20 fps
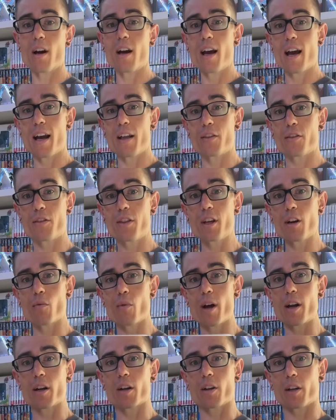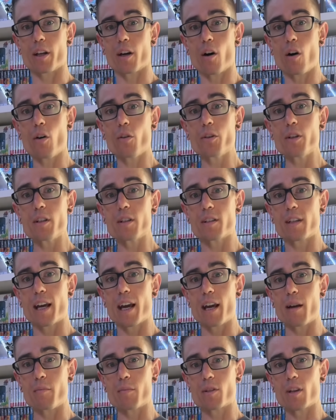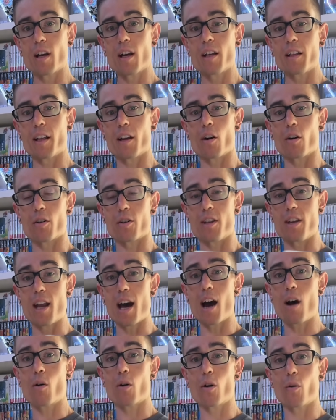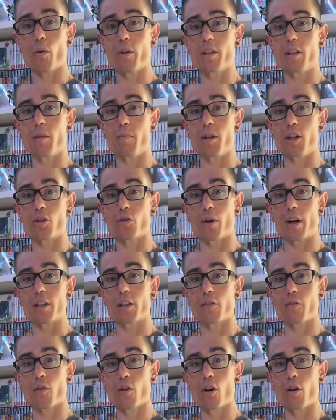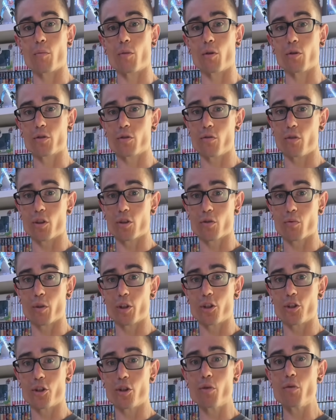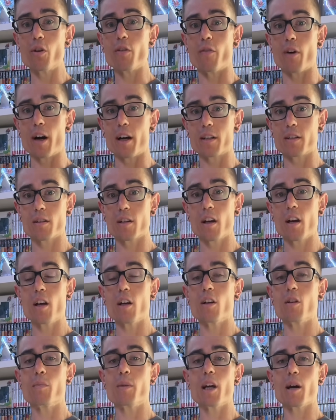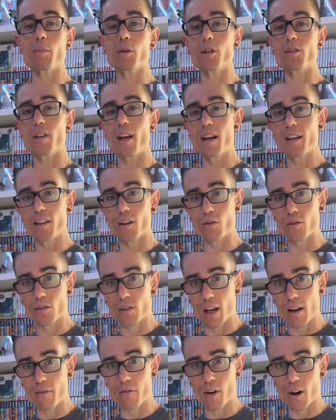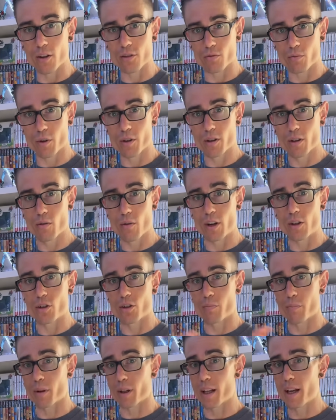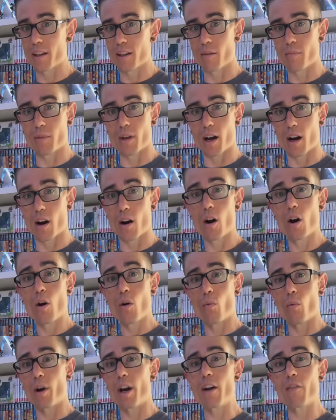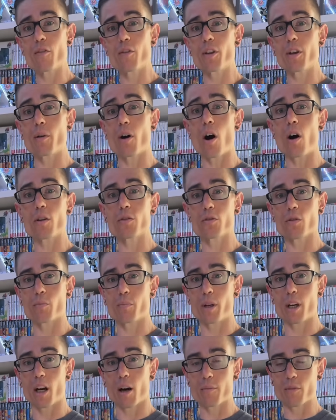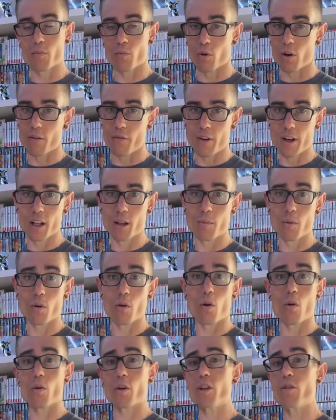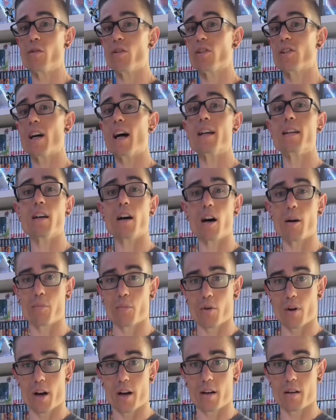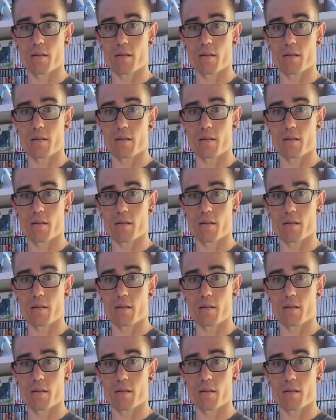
And theoretically, all these games that are now going to be transferable to the Switch 2 device, you'd be able to take those save files with you and just play them there whenever the console becomes more available or you decide to upgrade.